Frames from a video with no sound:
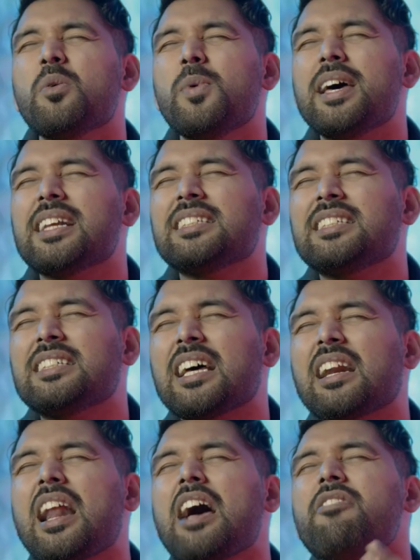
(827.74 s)
where a
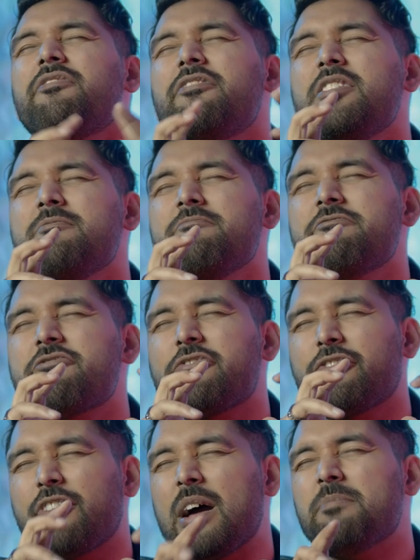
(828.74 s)
seraphim
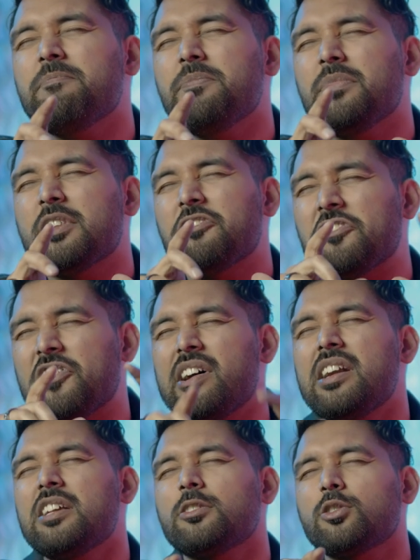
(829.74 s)
from the
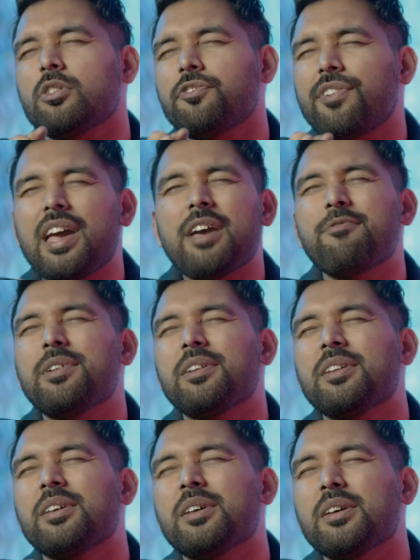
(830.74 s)
furnace of heaven
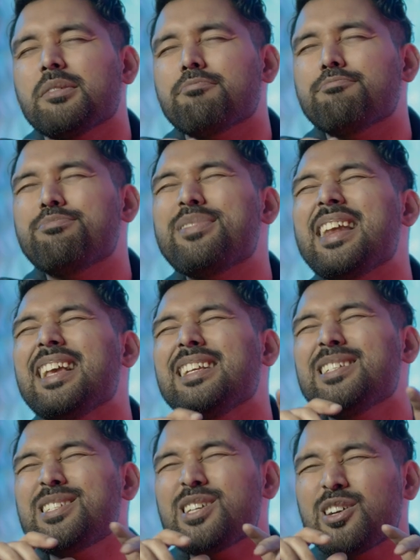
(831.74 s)

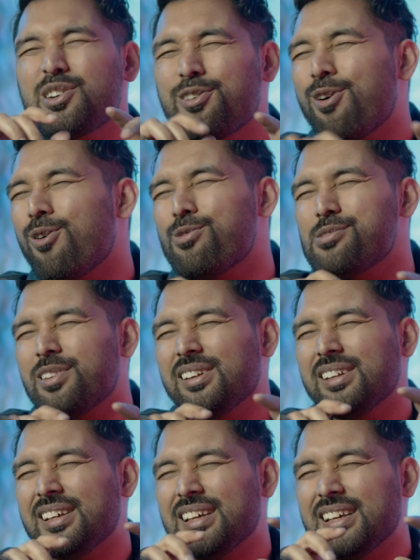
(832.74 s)
brings a coal
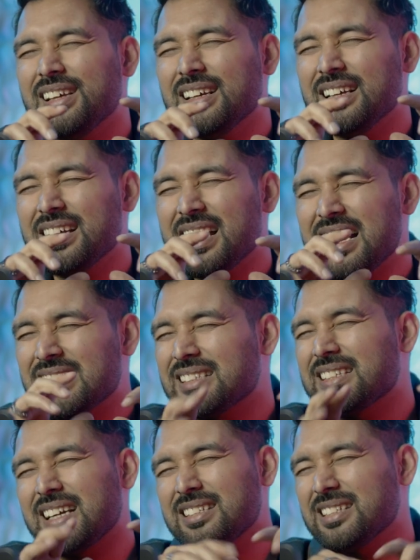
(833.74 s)

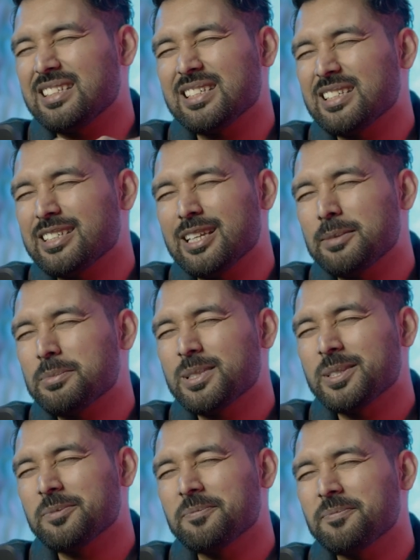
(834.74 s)
and touches his lips.